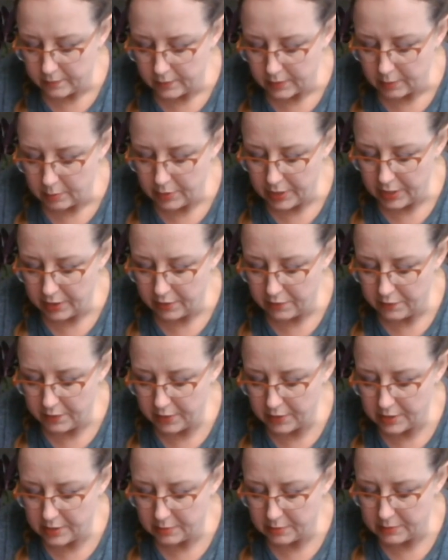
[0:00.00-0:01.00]
Bring your
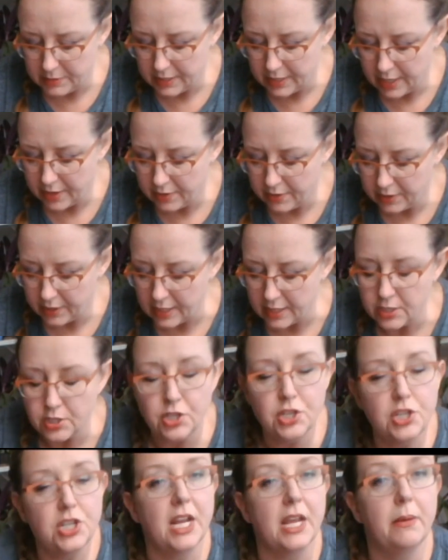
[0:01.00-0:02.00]
fingertips together and kind of
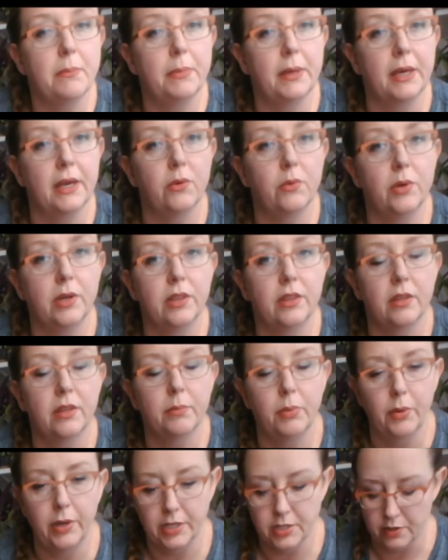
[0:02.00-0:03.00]
shape it with the
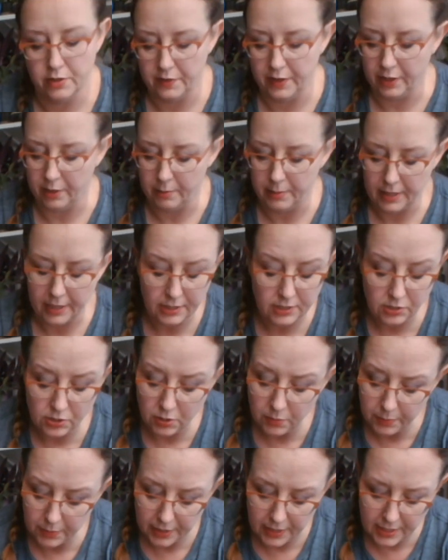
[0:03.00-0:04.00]
pointer finger. But it's
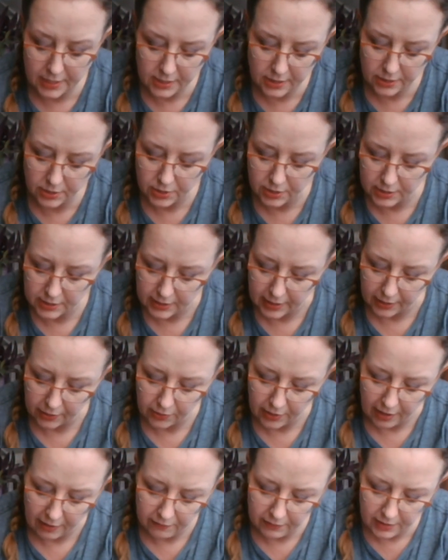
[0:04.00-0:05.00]
super easy to just let
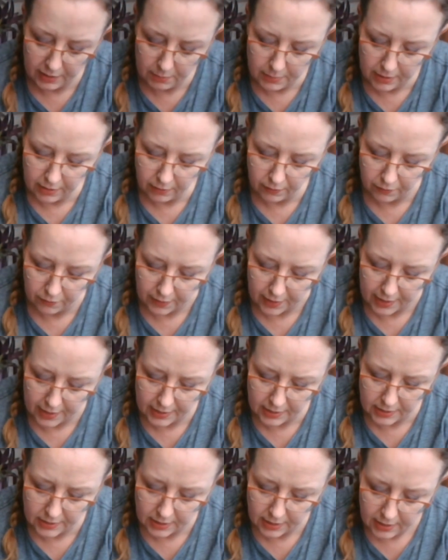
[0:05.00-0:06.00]
gravity be your
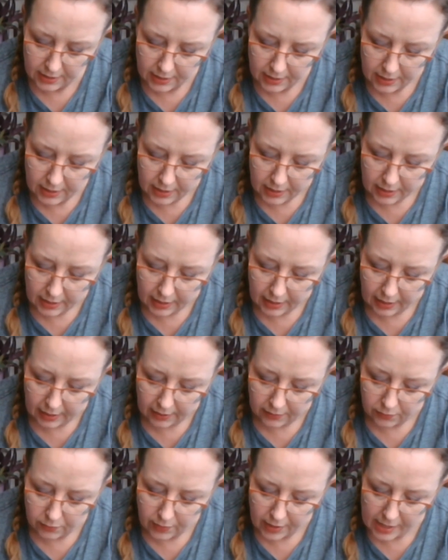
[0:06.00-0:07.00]
friend
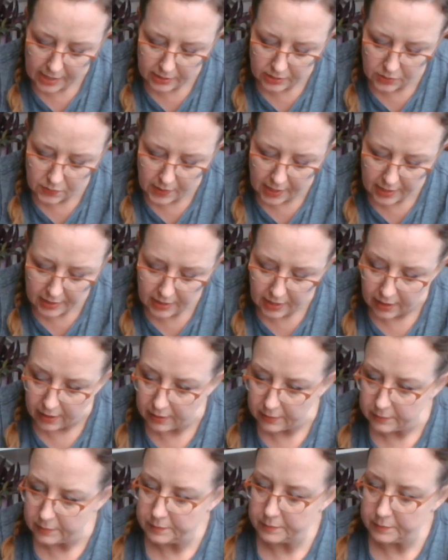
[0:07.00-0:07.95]
and rest right there.